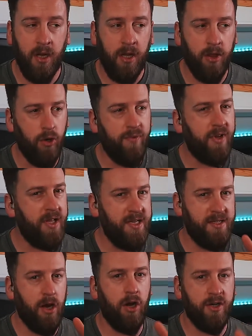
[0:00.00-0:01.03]
The
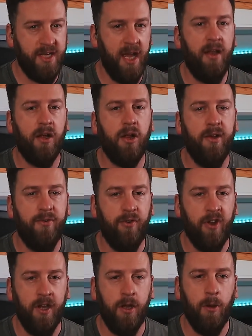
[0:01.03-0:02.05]
overlays are technically
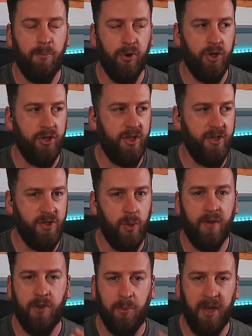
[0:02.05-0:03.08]
free, but you do
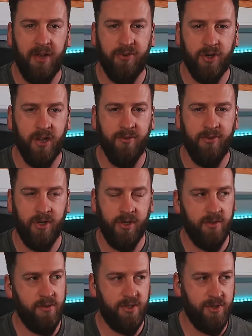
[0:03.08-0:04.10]
have to pay for delivery,
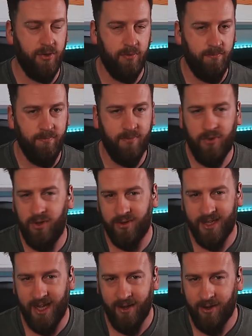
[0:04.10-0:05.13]
so they're
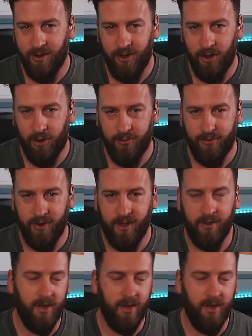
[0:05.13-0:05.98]
technically not free.